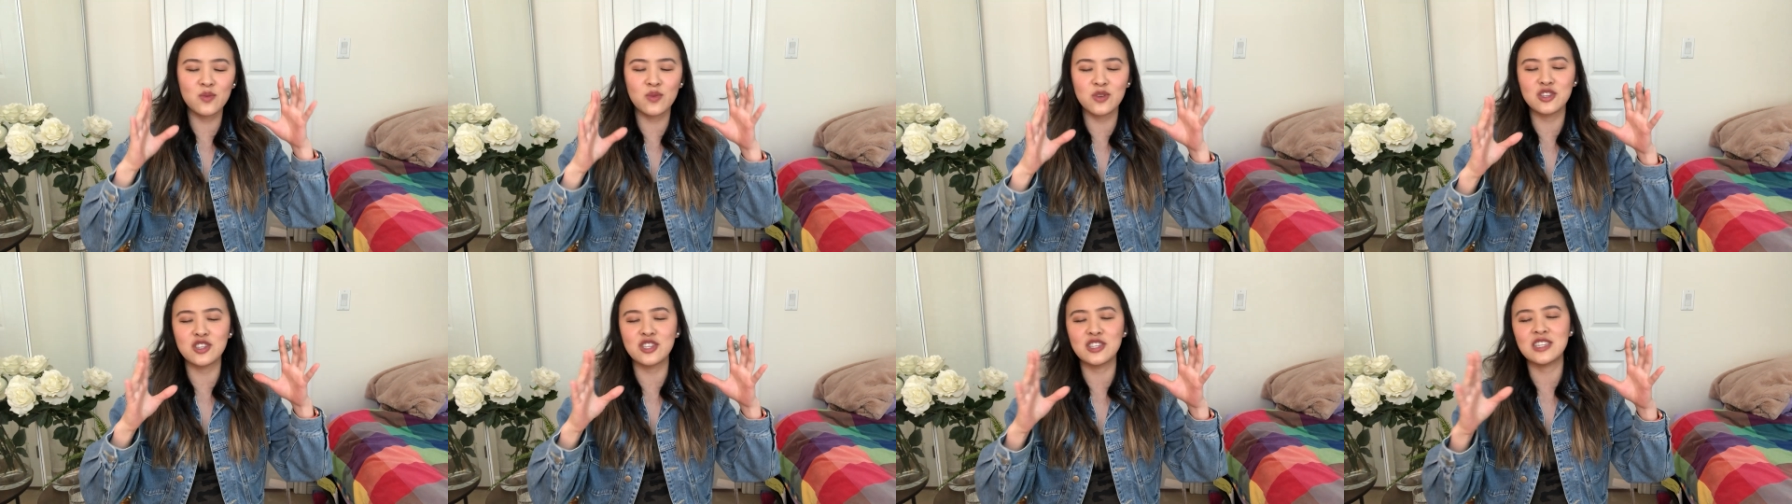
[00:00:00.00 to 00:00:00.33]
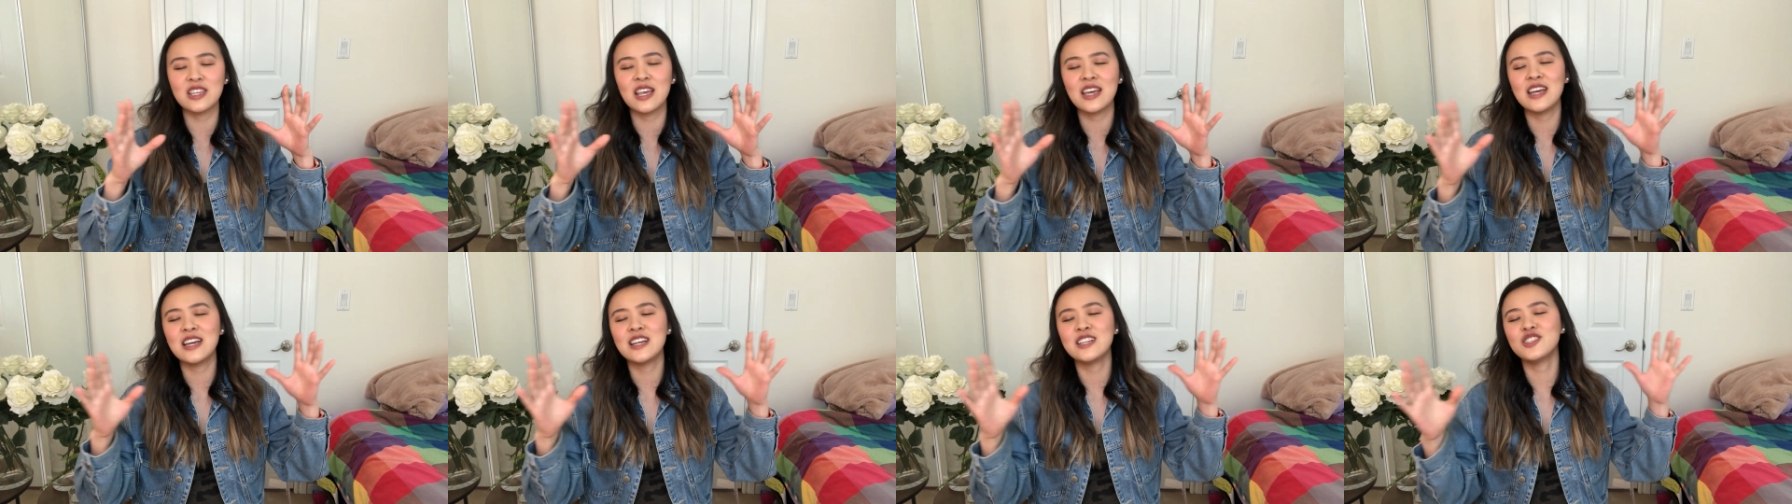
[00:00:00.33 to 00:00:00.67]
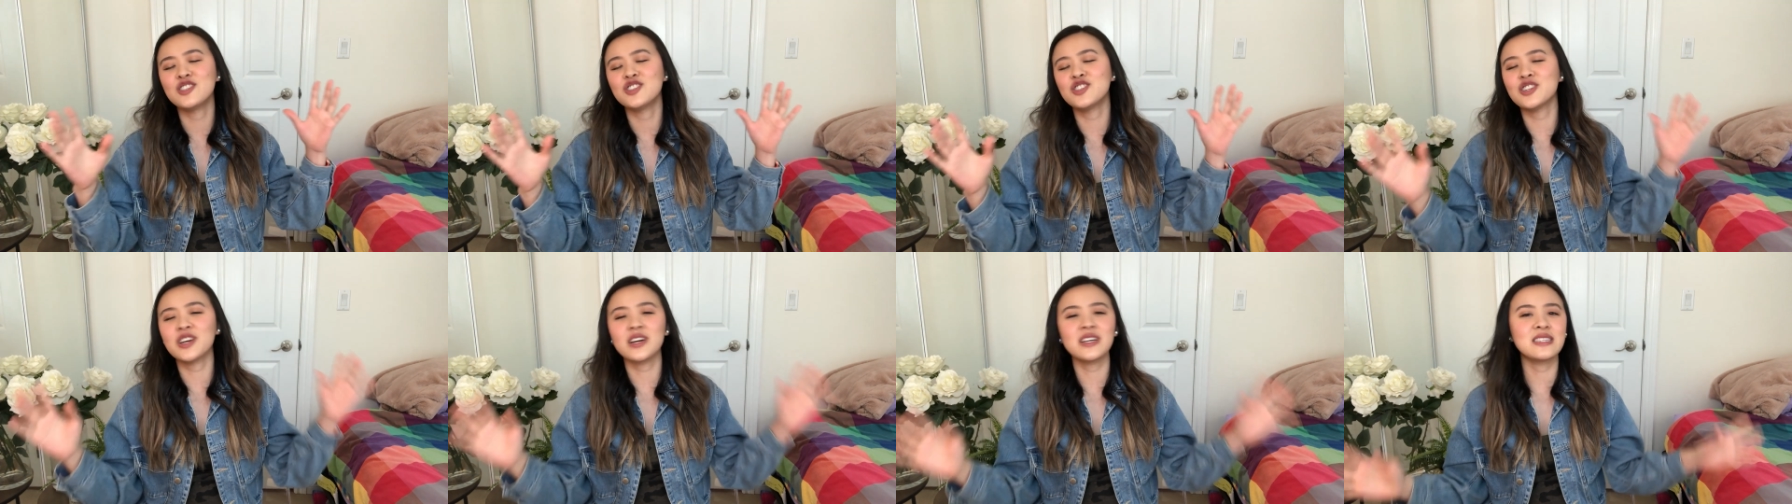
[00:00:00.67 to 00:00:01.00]
which is
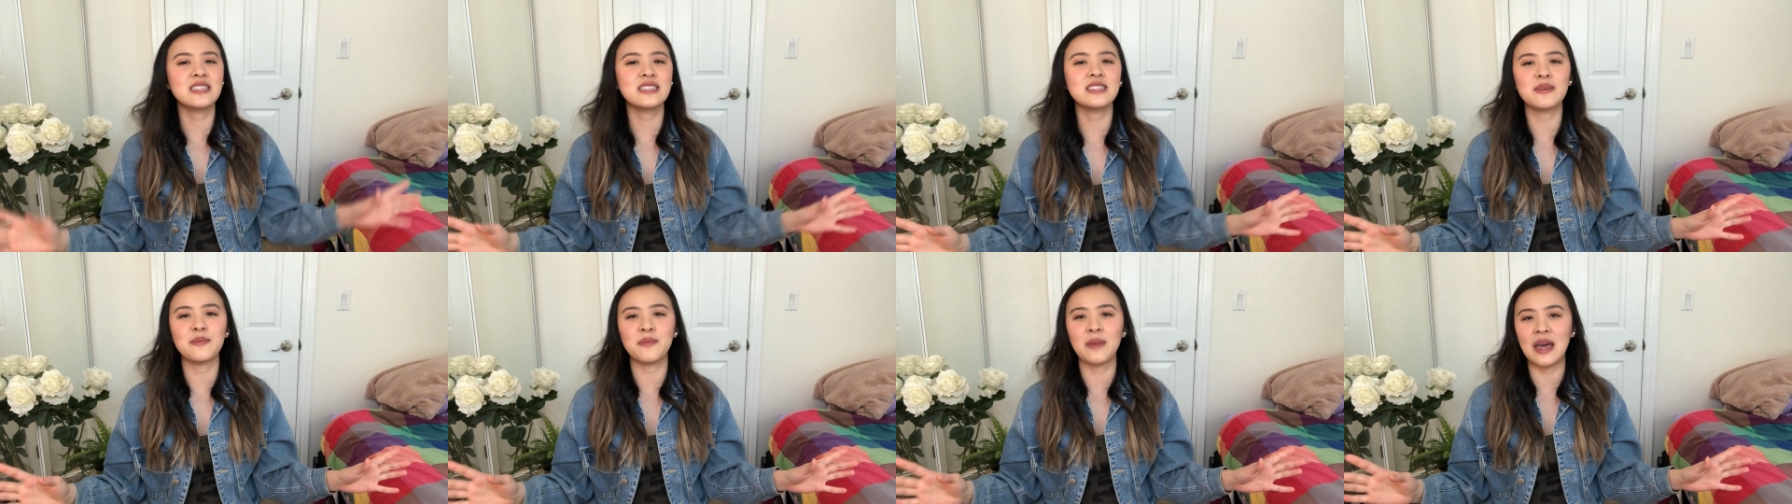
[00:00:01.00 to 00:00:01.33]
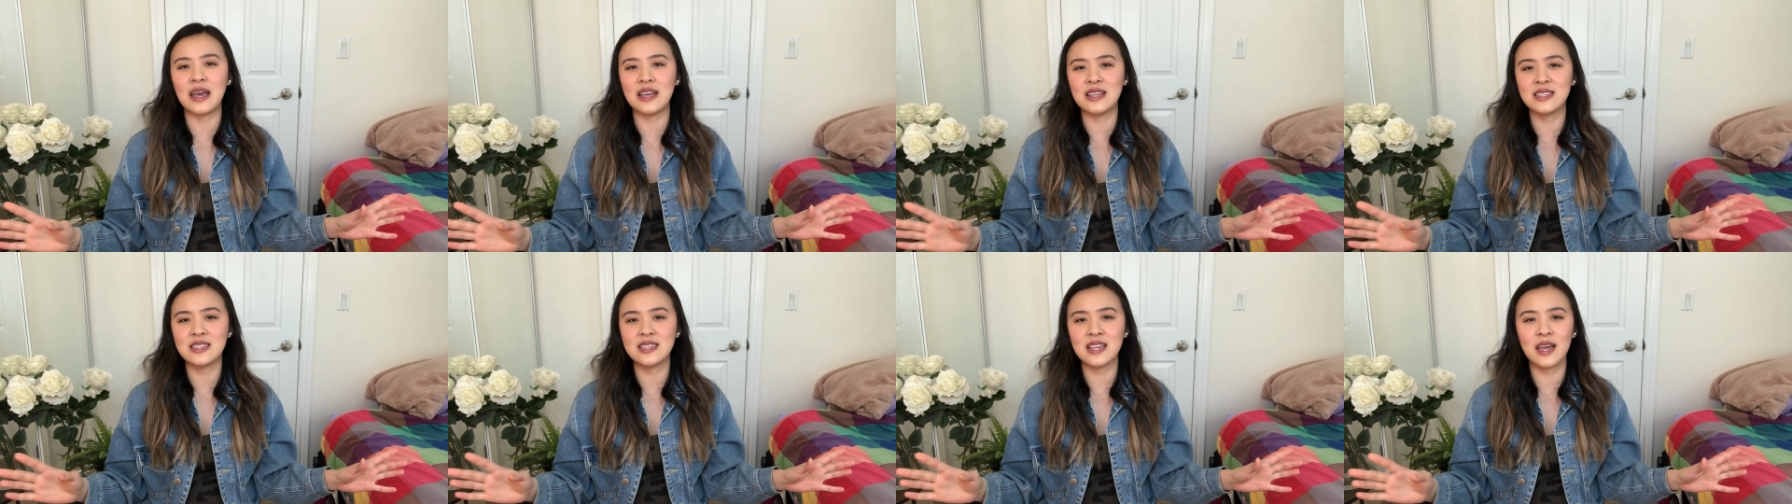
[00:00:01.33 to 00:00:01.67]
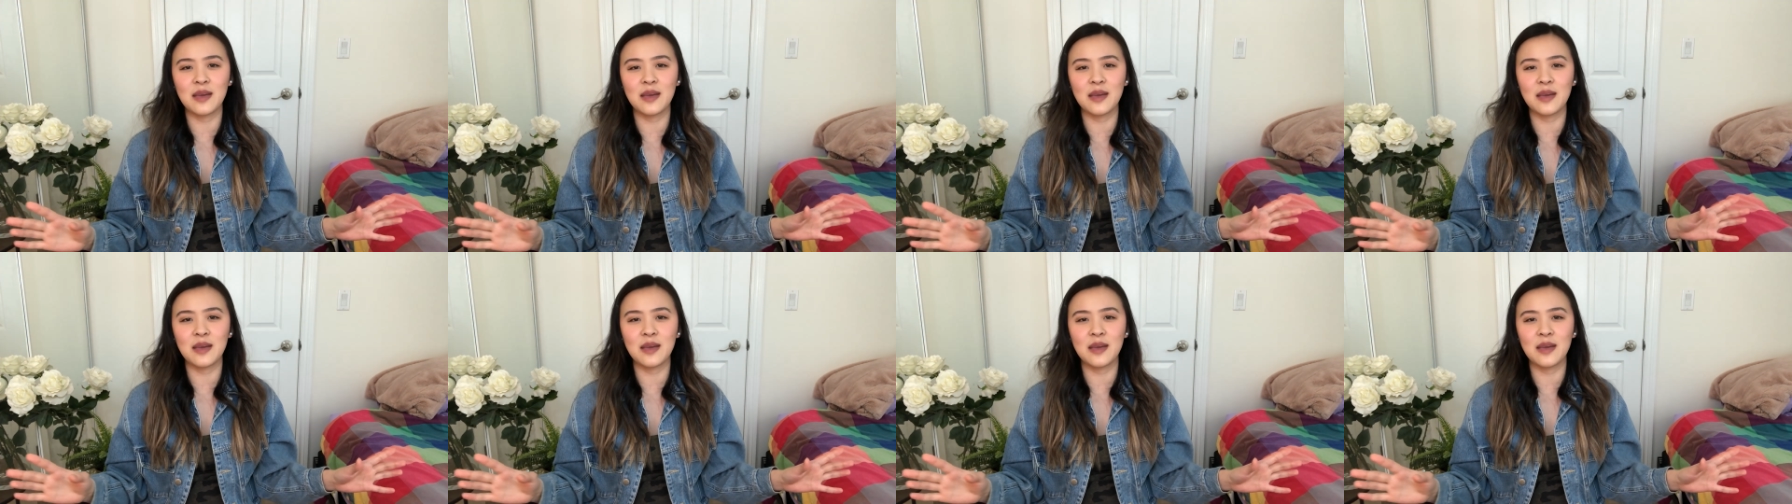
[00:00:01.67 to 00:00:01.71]
just a mess.